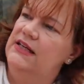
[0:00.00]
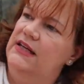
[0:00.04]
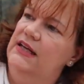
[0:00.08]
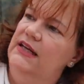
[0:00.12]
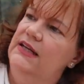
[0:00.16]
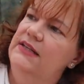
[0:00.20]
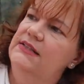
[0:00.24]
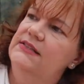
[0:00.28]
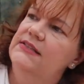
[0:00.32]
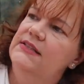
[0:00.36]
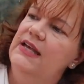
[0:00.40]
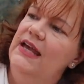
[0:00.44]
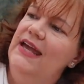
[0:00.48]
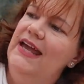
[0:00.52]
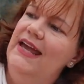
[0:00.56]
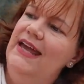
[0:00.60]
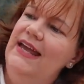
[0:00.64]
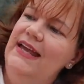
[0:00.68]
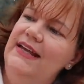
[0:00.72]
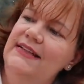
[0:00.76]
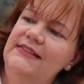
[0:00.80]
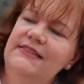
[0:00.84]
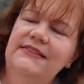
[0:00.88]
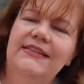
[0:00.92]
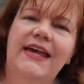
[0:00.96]
is,
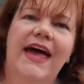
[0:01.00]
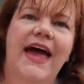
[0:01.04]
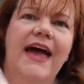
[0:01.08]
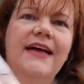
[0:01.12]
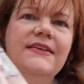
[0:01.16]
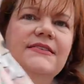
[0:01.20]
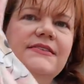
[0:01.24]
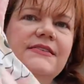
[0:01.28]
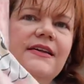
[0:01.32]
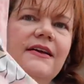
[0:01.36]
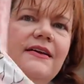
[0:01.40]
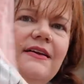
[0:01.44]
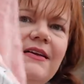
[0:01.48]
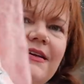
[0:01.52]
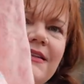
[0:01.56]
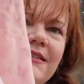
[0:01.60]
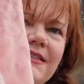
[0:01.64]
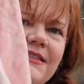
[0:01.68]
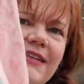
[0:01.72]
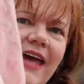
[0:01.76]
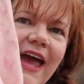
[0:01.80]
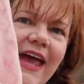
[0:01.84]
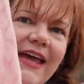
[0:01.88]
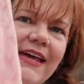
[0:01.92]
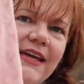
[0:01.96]
it says,
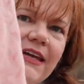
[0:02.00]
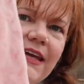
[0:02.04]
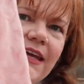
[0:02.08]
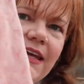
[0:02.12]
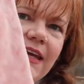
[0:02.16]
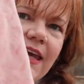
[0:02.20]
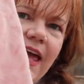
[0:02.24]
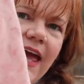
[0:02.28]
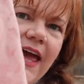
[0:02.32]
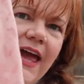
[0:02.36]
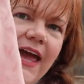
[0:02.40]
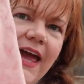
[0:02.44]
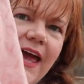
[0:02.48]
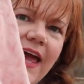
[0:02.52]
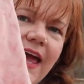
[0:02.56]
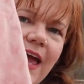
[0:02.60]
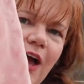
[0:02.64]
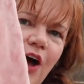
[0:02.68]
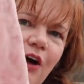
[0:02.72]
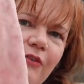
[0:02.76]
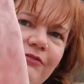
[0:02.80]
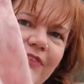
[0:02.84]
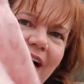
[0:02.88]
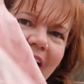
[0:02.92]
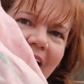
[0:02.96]
take care
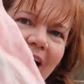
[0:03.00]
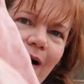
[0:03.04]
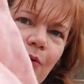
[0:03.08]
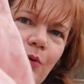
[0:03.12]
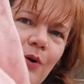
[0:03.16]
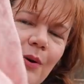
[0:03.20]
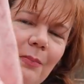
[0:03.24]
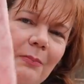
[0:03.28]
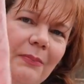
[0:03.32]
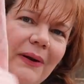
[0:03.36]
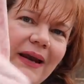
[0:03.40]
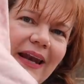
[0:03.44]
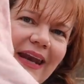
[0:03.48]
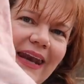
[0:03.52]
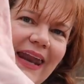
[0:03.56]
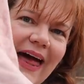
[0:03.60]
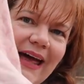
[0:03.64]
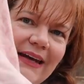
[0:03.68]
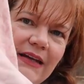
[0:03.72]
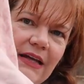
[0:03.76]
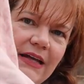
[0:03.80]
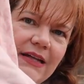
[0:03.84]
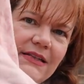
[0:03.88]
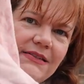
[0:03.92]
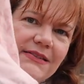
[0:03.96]
of our
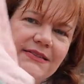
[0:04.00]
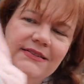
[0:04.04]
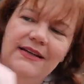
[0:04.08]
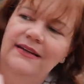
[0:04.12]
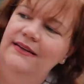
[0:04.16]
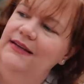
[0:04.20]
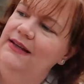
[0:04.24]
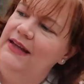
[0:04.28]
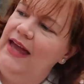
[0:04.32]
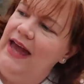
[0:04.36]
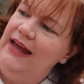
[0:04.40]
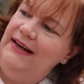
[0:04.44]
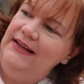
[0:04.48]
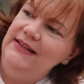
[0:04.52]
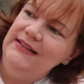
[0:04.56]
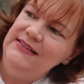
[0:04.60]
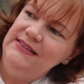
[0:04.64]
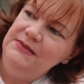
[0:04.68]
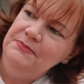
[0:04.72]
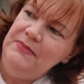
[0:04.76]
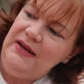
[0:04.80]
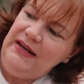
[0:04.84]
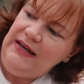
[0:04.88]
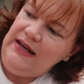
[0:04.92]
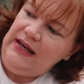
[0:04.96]
planet. And again,
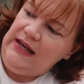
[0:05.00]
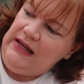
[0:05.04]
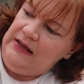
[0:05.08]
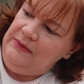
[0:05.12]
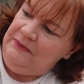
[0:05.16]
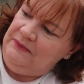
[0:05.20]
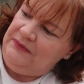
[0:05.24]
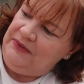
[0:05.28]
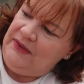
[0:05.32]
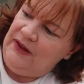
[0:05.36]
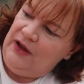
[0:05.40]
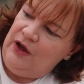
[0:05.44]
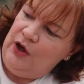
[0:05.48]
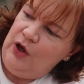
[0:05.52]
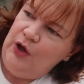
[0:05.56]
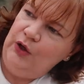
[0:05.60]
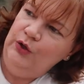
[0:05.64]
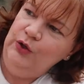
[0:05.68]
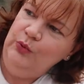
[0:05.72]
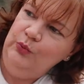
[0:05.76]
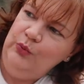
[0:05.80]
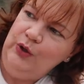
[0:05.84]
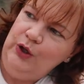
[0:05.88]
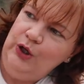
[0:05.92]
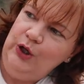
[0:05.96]
it's mini
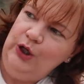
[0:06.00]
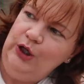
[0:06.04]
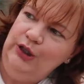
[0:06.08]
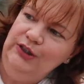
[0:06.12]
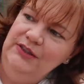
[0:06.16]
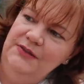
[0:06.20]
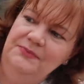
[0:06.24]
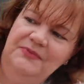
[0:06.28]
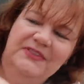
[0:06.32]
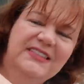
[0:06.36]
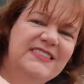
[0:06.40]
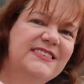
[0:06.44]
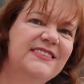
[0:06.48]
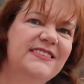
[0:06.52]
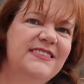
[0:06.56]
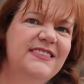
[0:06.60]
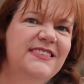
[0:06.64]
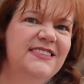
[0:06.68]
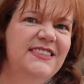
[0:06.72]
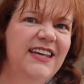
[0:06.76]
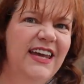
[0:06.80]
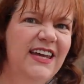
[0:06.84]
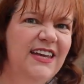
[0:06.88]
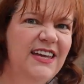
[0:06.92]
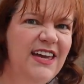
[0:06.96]
on the world, but it says
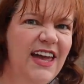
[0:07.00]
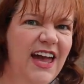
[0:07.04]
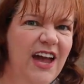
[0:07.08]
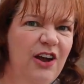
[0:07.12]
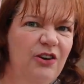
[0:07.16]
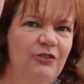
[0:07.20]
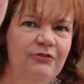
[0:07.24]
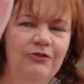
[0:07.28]
take care